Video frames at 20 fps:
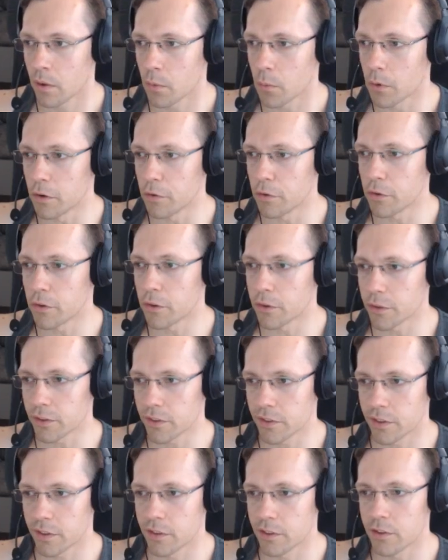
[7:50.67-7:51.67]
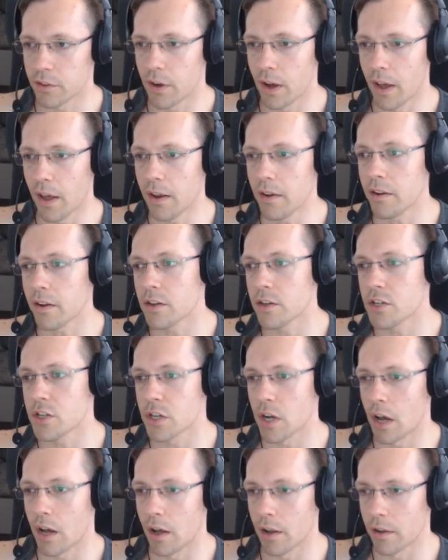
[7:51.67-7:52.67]
Well, first, to enter
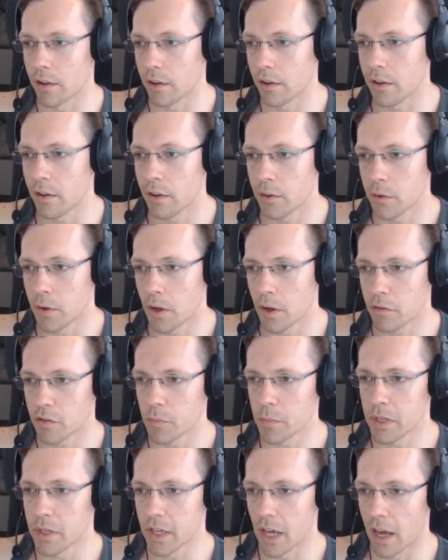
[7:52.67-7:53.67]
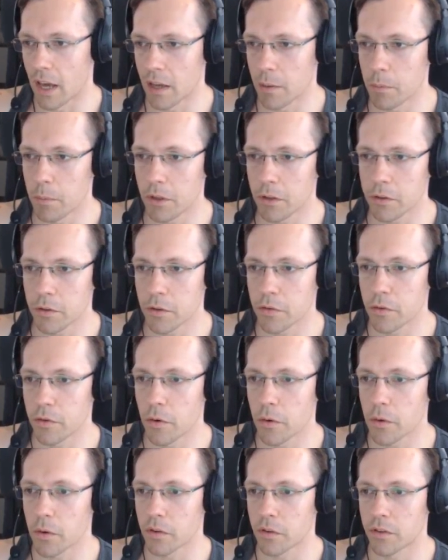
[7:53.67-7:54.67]
jhana, you have to be able to
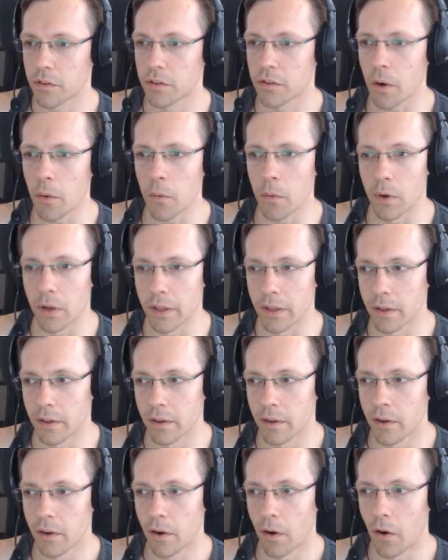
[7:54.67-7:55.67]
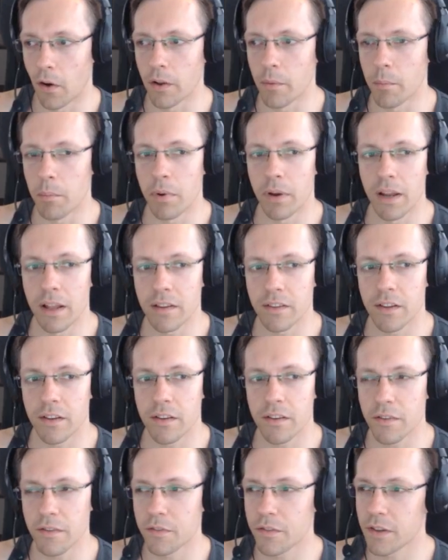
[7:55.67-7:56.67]
focus solely on a
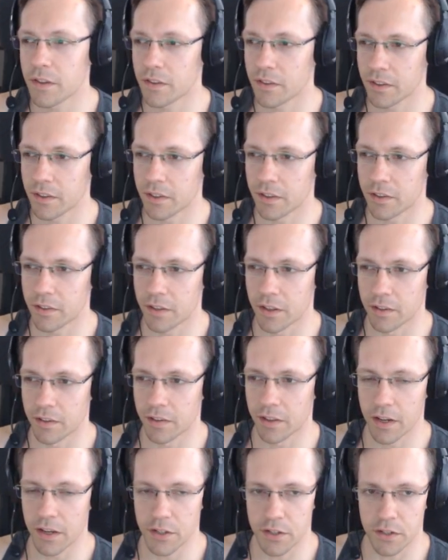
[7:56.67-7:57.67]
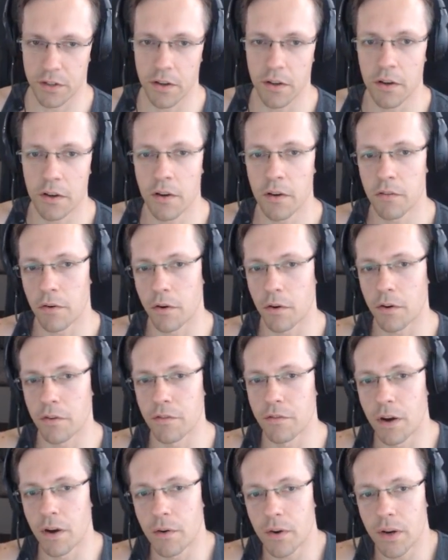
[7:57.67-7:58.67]
pleasant physical sensation for a
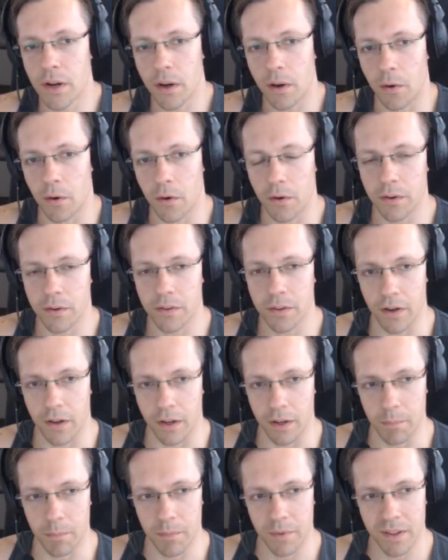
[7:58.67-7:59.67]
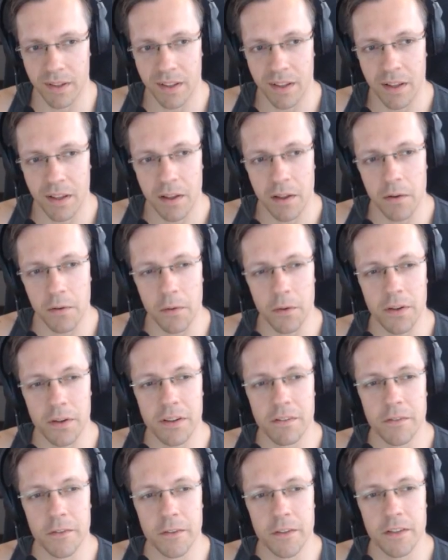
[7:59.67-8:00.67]
very long time. Not
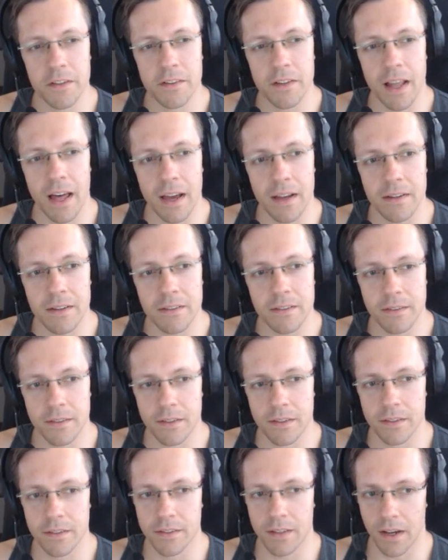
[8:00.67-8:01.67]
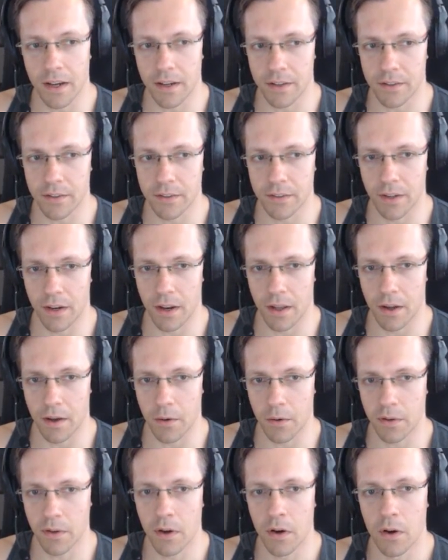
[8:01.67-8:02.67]
even the slightest desire is
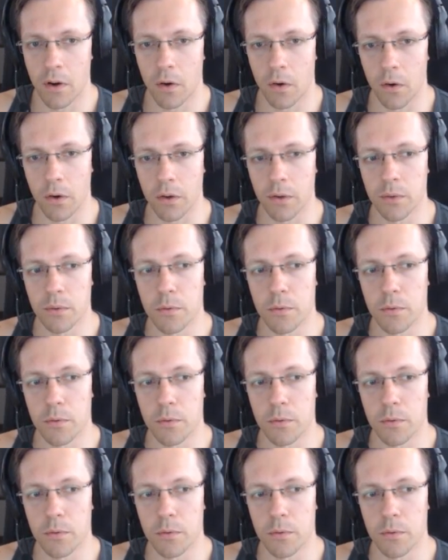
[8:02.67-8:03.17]
allowed, or you